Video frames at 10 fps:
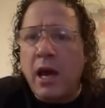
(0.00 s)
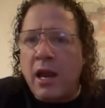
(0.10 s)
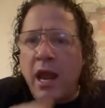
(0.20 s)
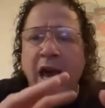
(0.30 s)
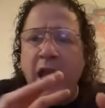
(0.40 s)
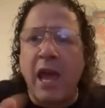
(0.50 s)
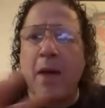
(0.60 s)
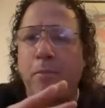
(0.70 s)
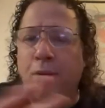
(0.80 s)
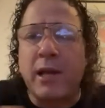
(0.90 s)
Not
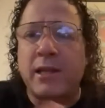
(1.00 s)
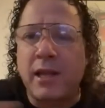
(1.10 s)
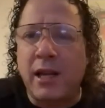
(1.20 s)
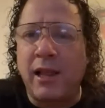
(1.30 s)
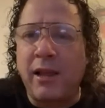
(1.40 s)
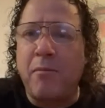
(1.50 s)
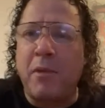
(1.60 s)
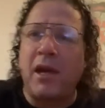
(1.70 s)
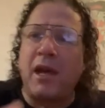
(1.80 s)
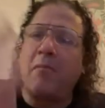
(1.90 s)
handprints did he leave
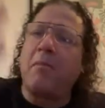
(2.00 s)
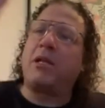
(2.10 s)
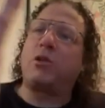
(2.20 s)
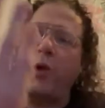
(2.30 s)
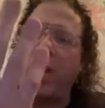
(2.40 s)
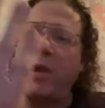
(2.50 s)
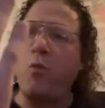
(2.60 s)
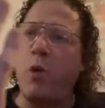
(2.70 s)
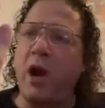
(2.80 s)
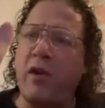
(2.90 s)
me. In
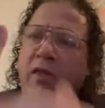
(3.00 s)
between where